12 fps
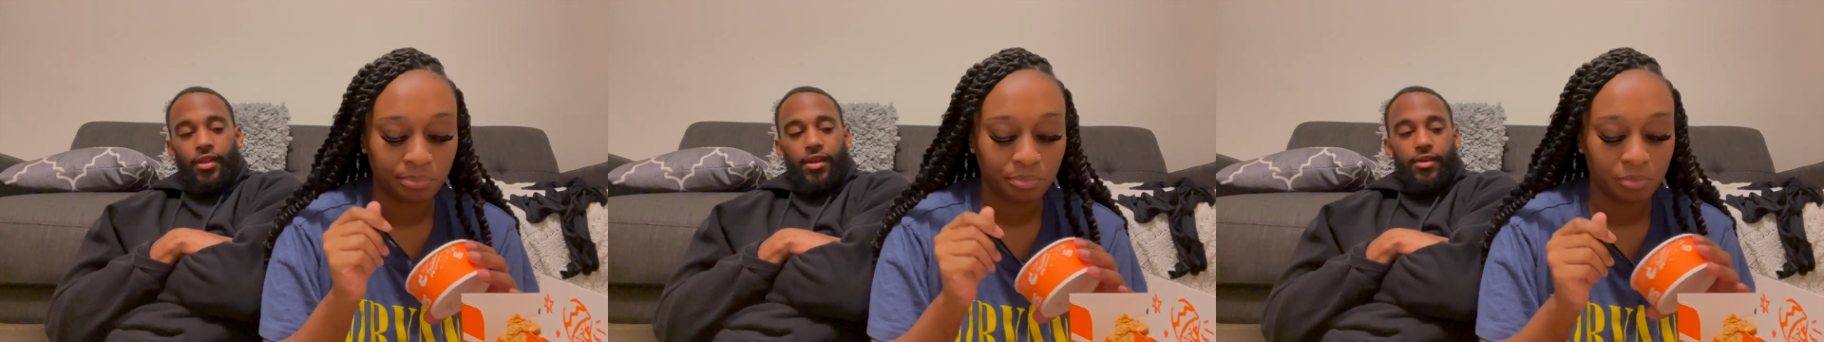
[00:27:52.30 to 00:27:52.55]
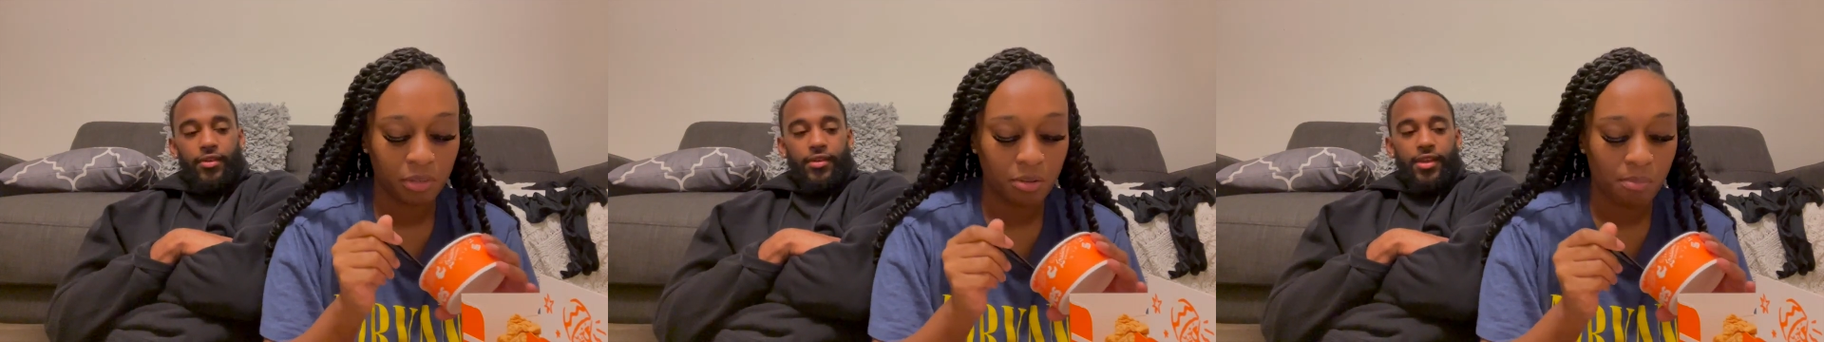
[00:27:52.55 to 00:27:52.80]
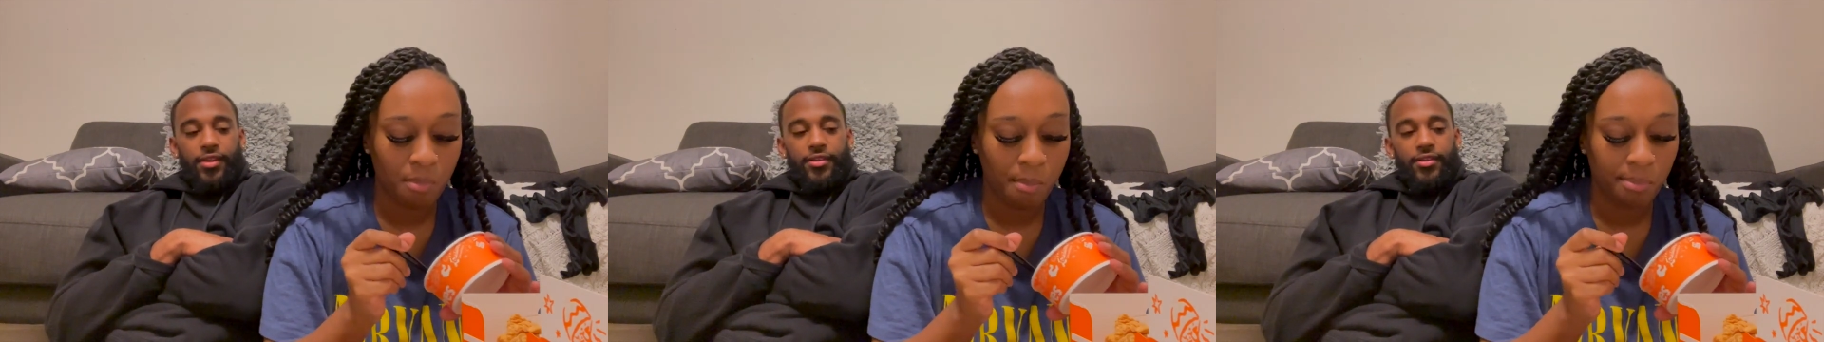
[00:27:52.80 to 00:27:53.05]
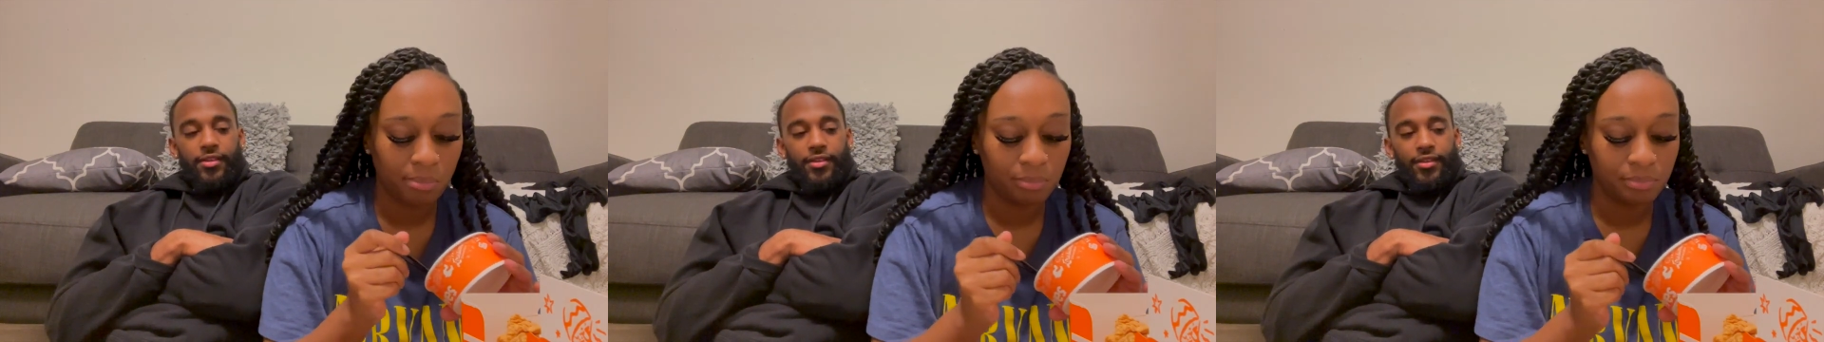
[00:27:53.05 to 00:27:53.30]
Speaker 1: Okay.
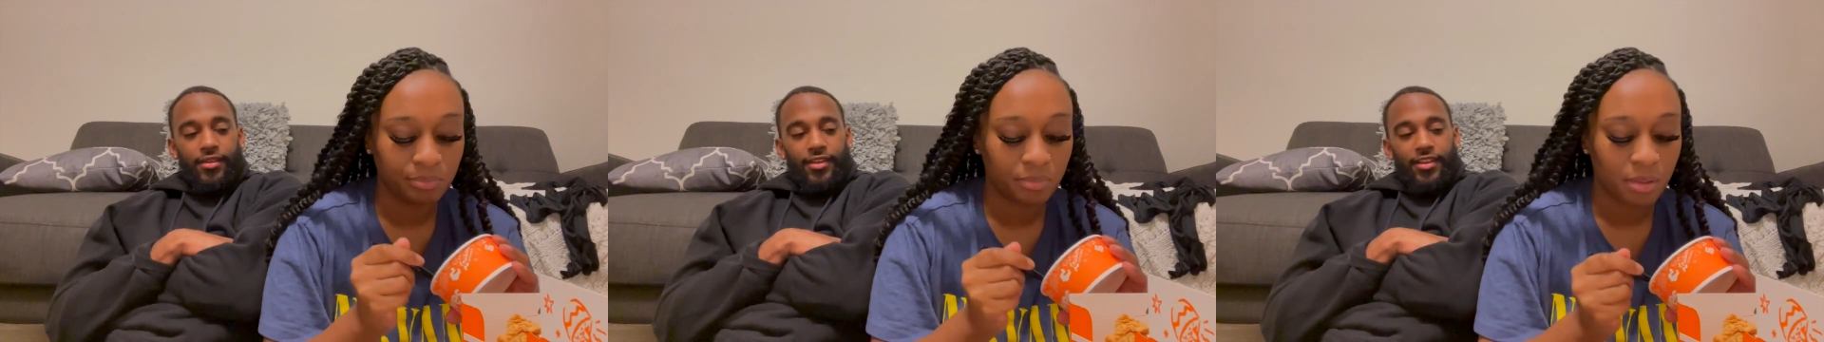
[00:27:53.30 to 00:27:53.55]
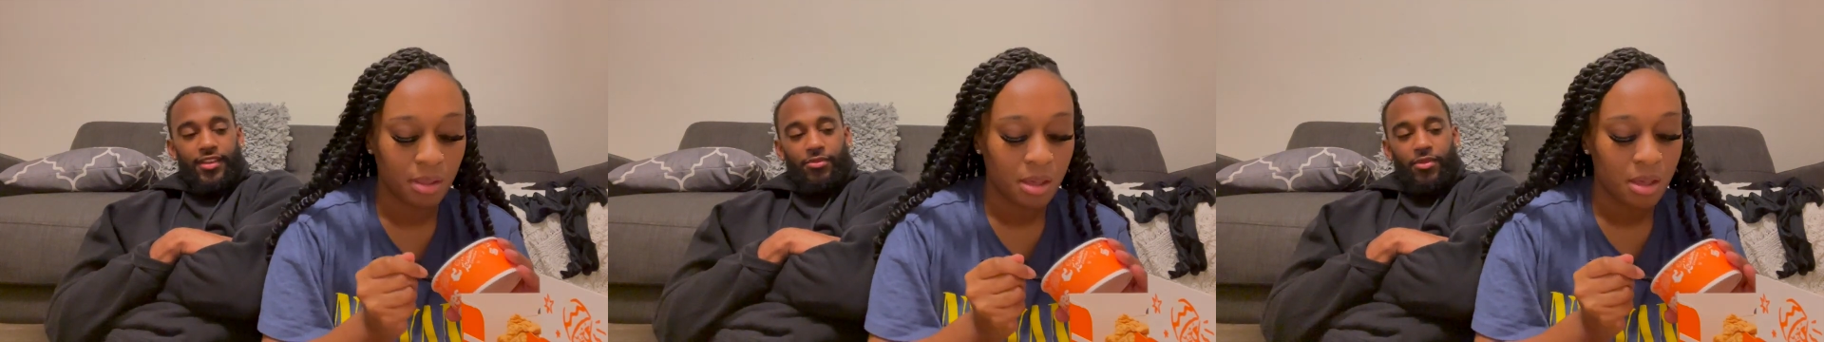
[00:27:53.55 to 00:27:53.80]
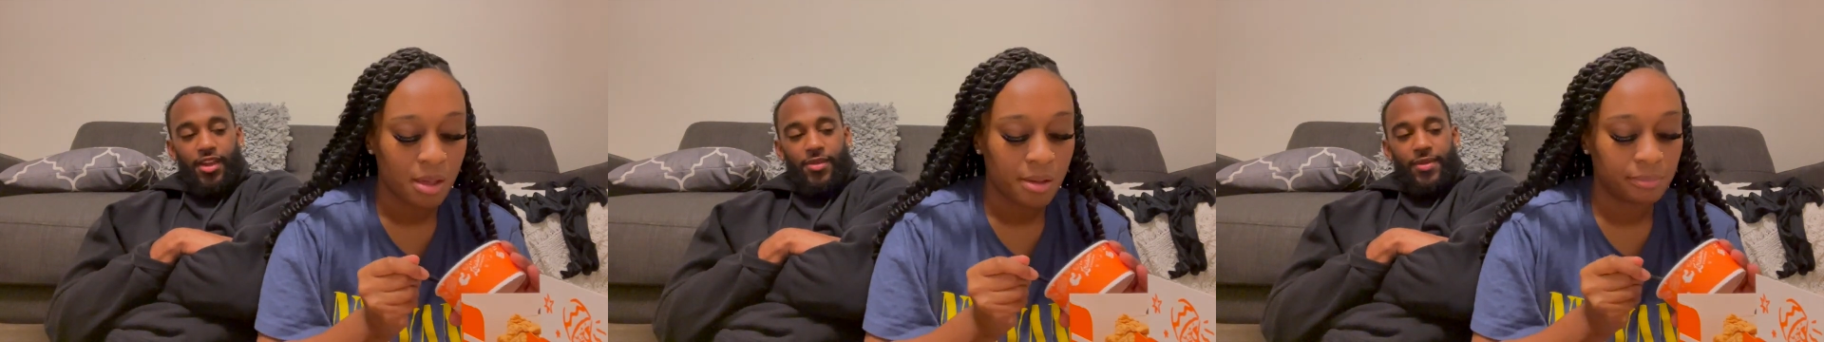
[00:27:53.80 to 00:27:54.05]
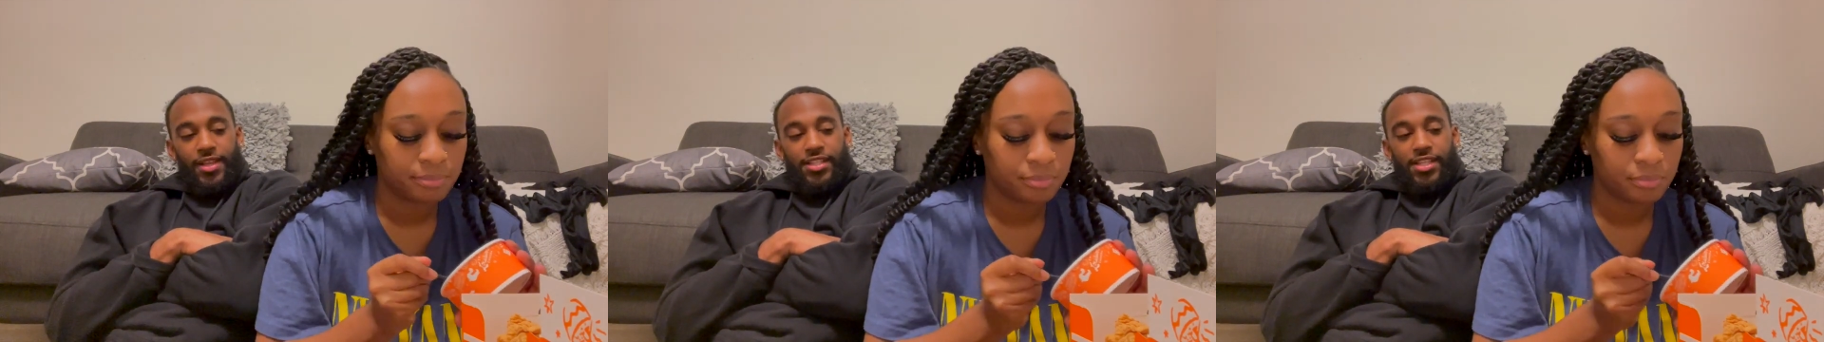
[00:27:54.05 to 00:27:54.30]
Red
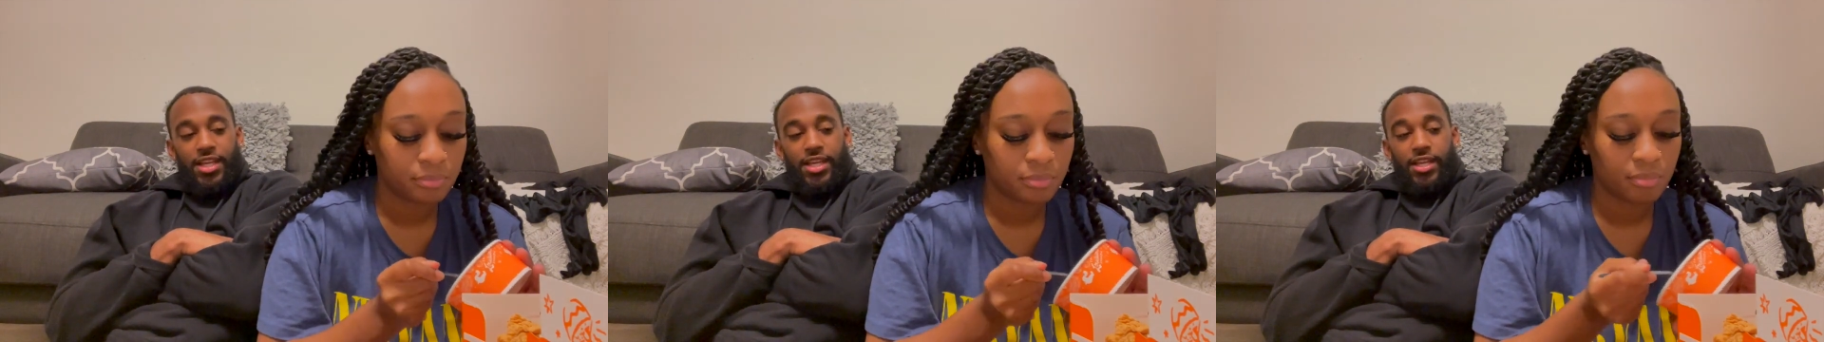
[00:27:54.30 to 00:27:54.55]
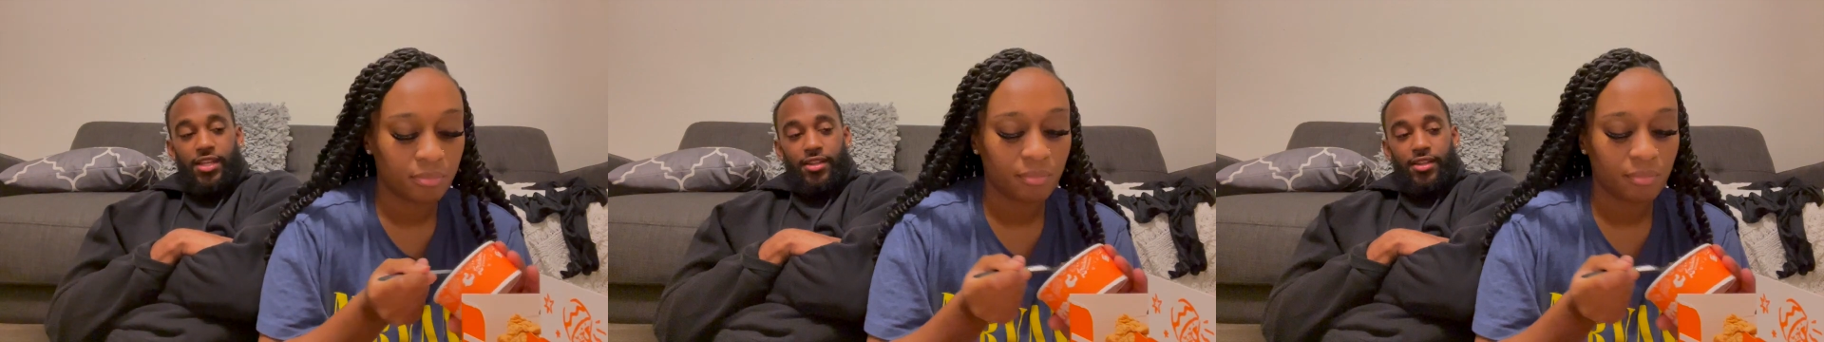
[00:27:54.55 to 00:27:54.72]
beans good.